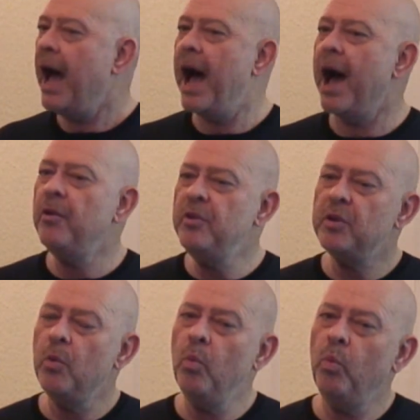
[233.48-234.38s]
And
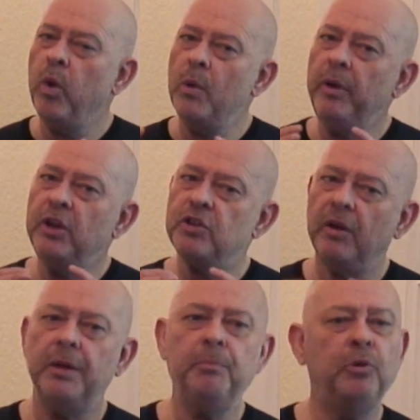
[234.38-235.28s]
when we try
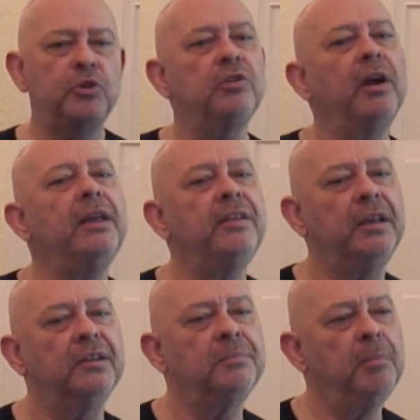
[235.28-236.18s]
and portray
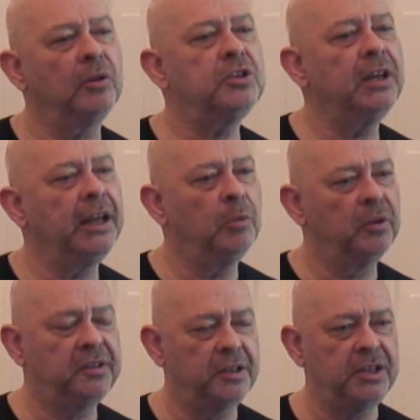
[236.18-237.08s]
these multilingual
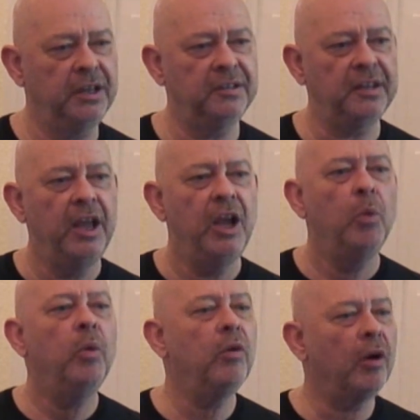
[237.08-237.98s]
cities,
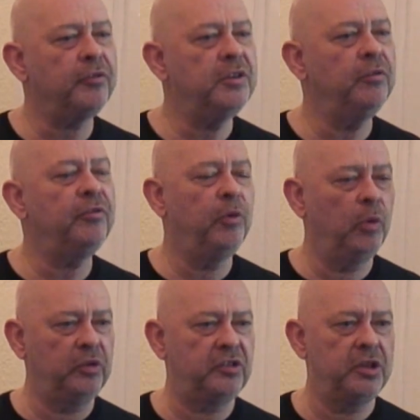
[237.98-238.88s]
we're often
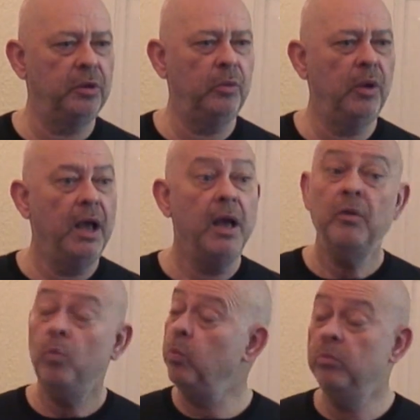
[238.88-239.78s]
forced to
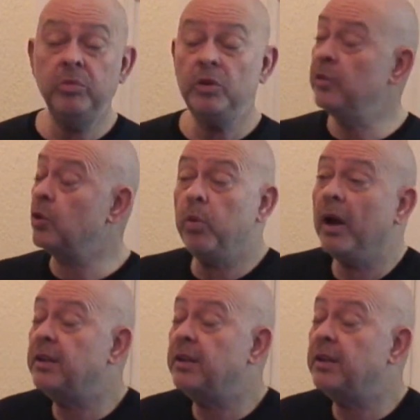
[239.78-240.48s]
quite